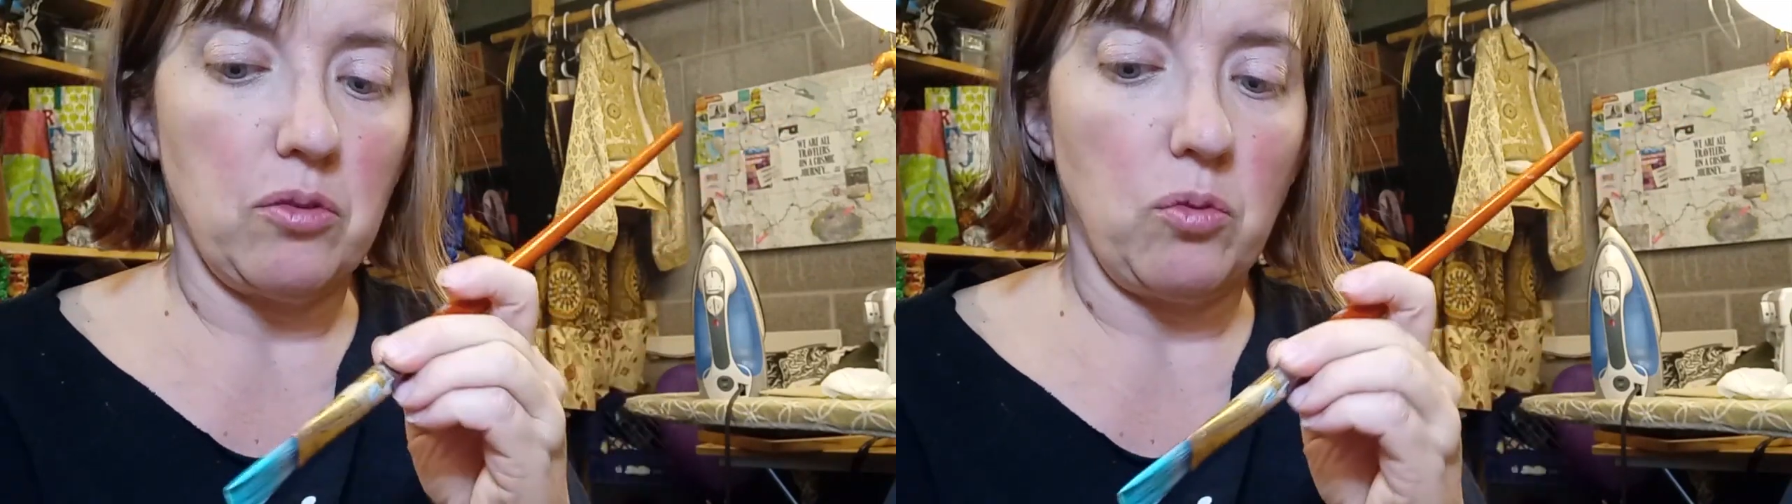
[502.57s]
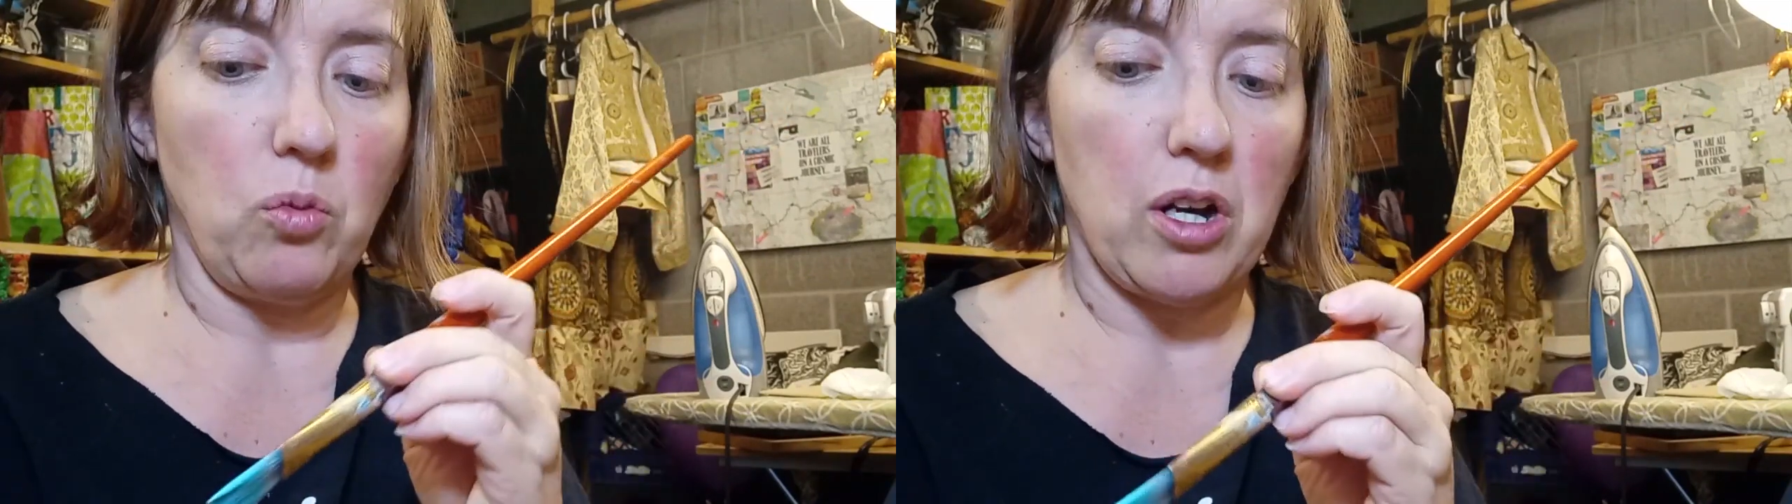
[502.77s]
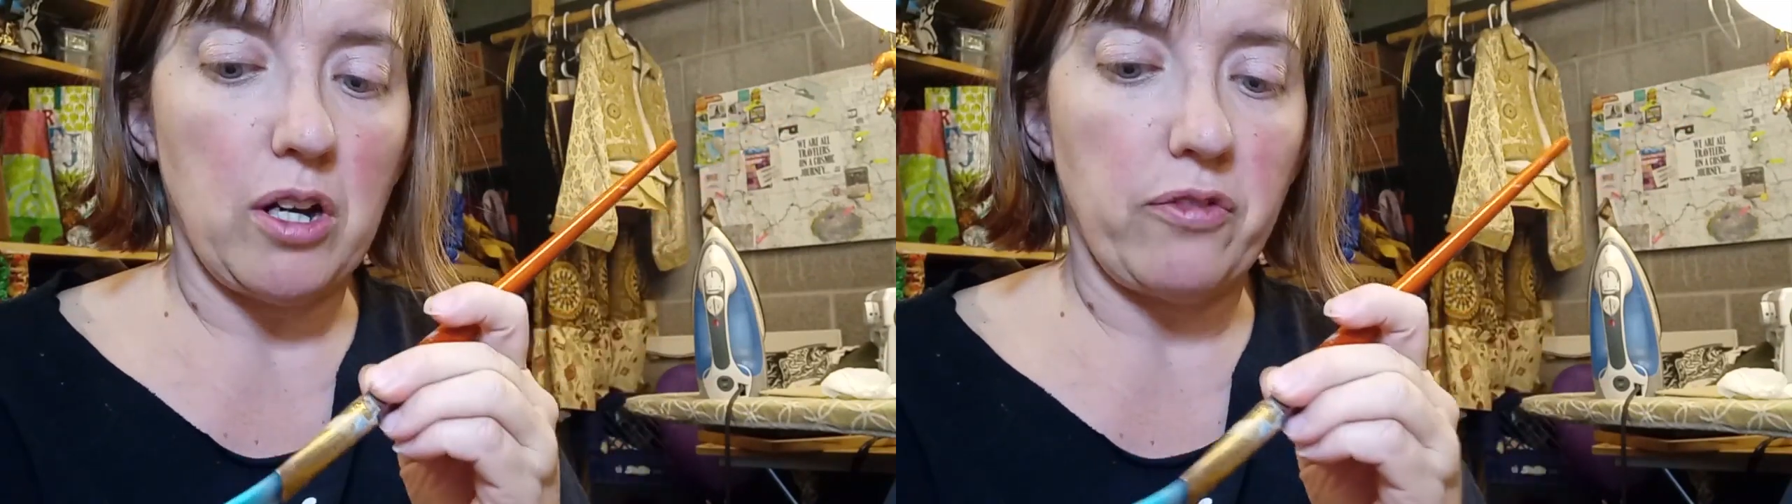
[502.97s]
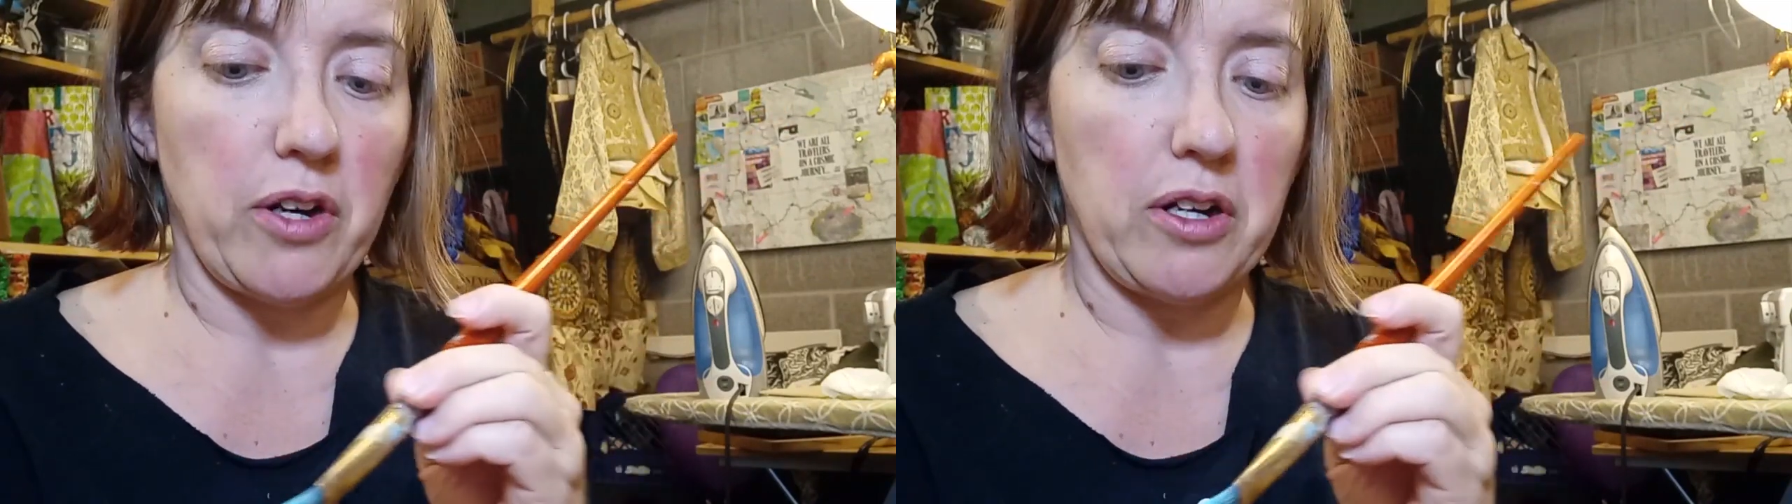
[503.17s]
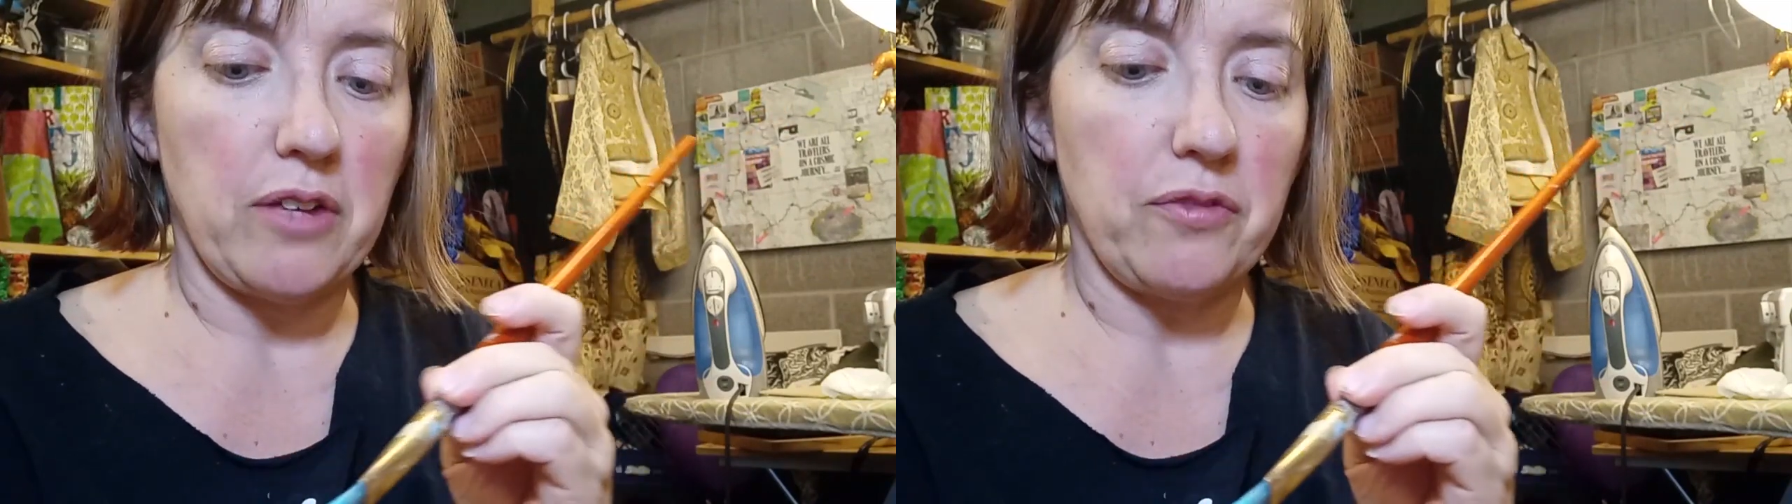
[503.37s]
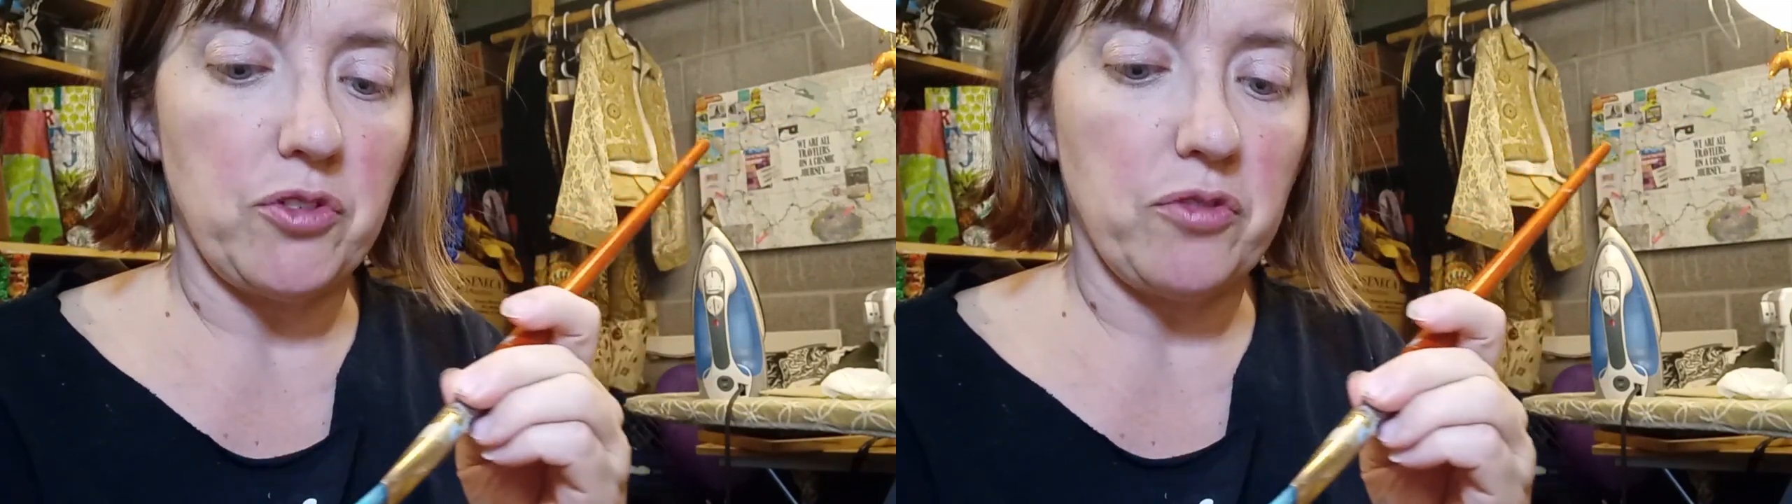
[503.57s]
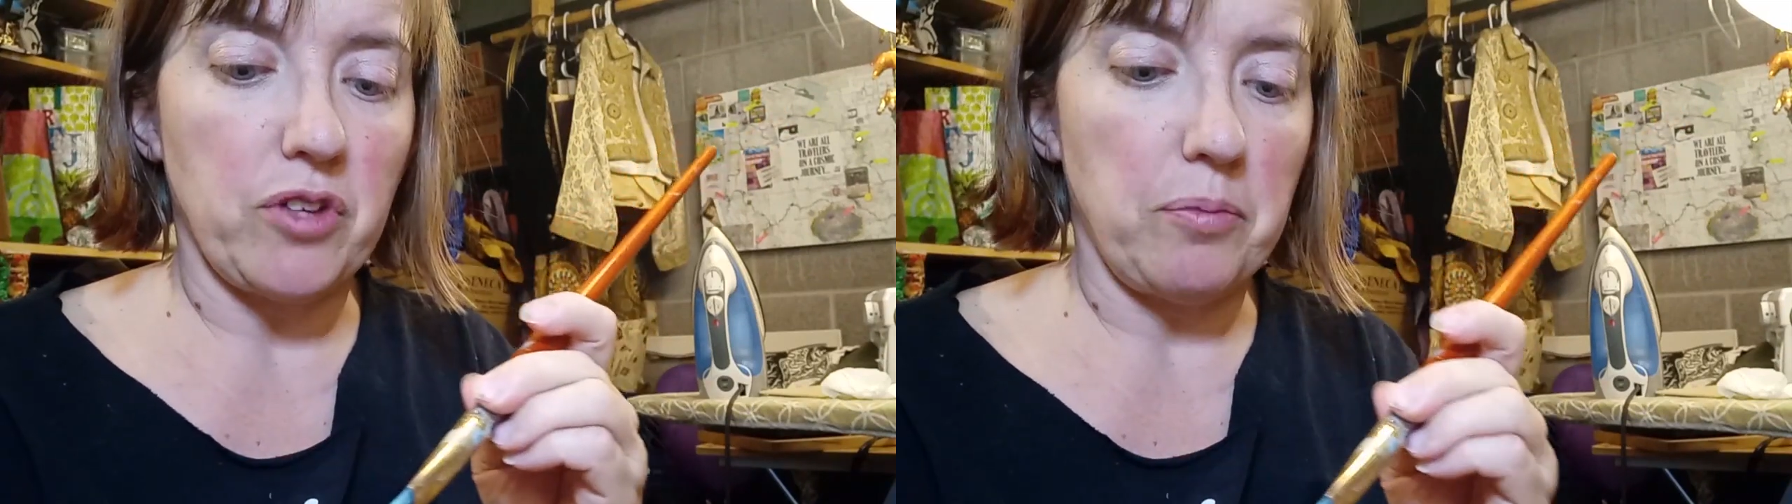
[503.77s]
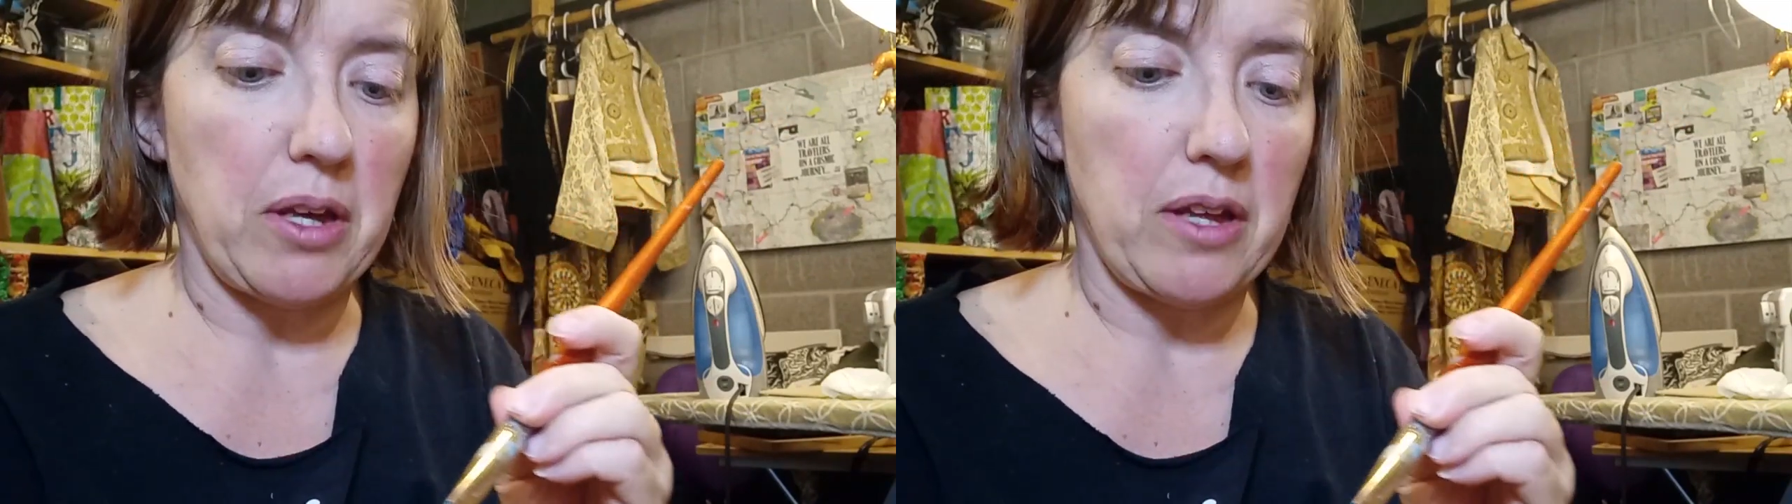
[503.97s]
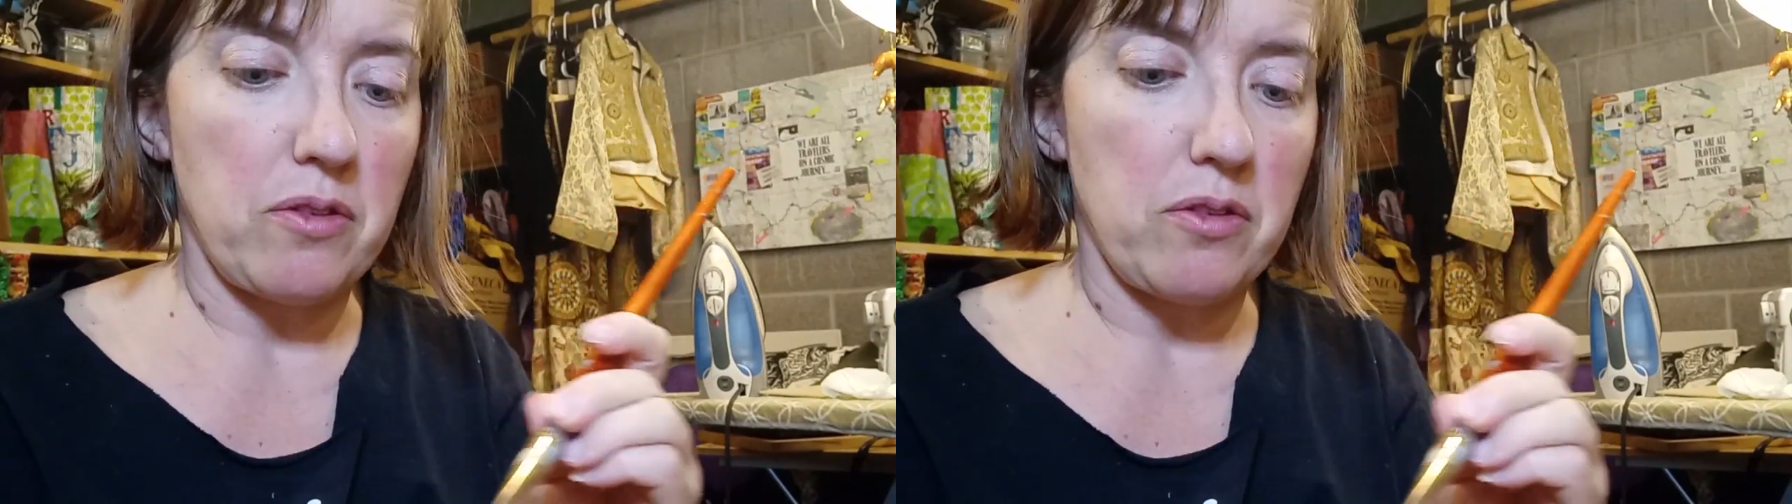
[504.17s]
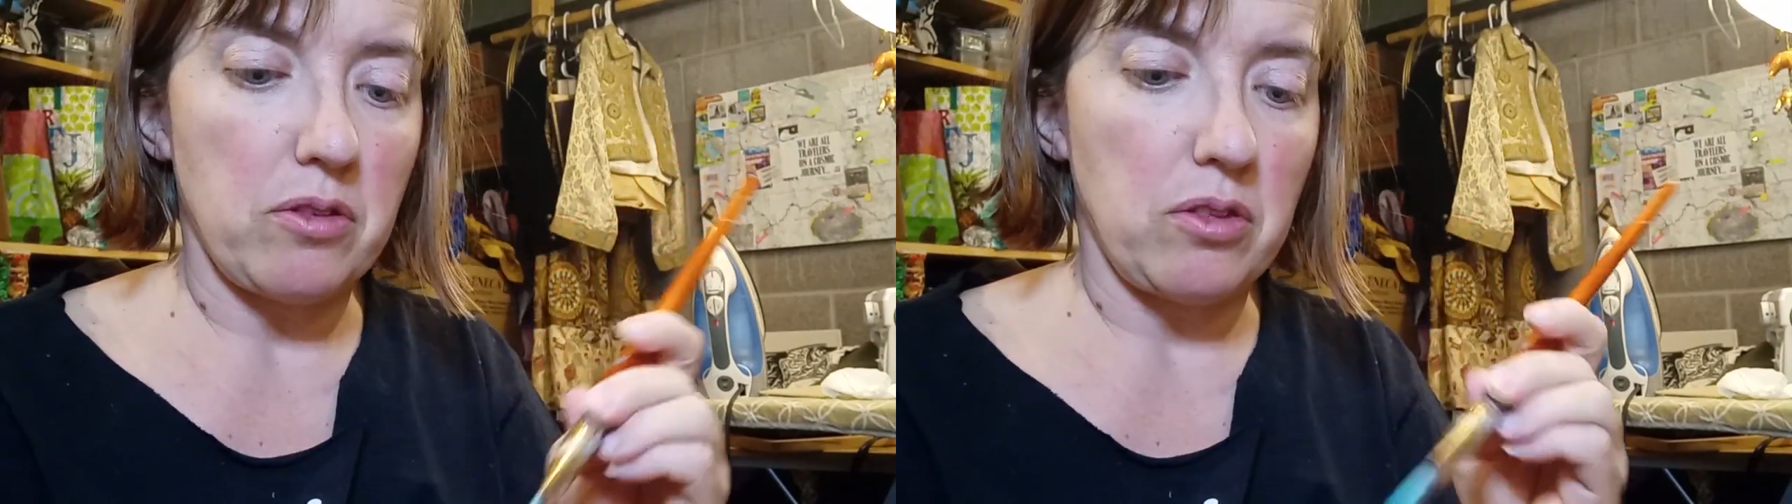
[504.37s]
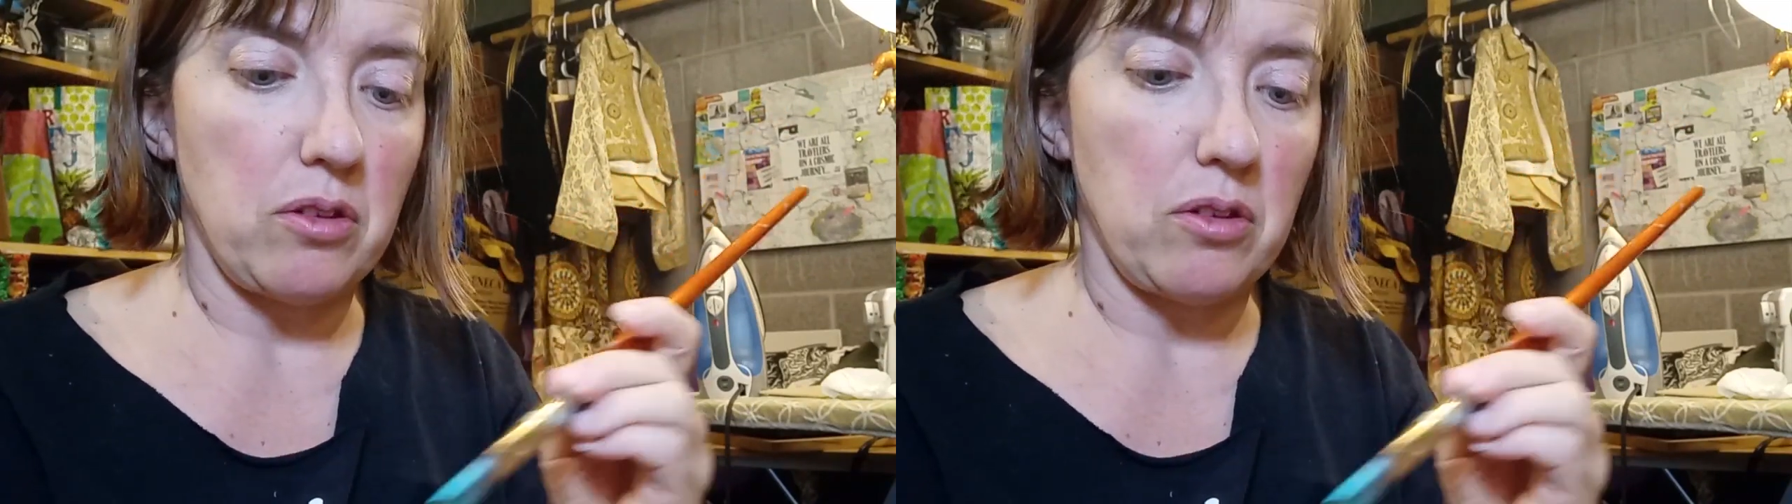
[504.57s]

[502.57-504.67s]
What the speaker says: they walk far enough to have got past